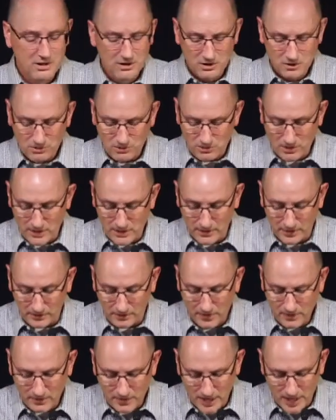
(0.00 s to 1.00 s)
crying,
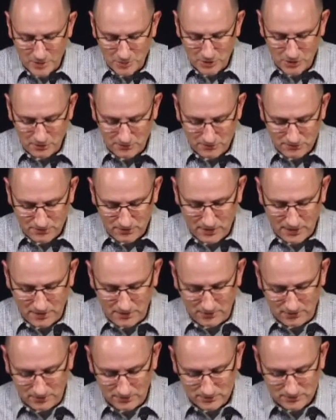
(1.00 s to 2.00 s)
Abba,
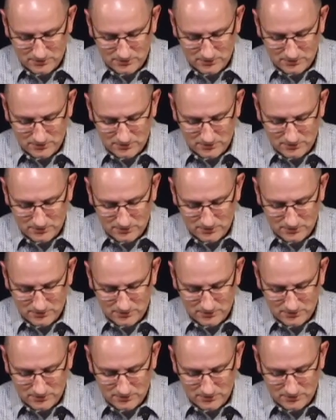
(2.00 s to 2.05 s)
Father.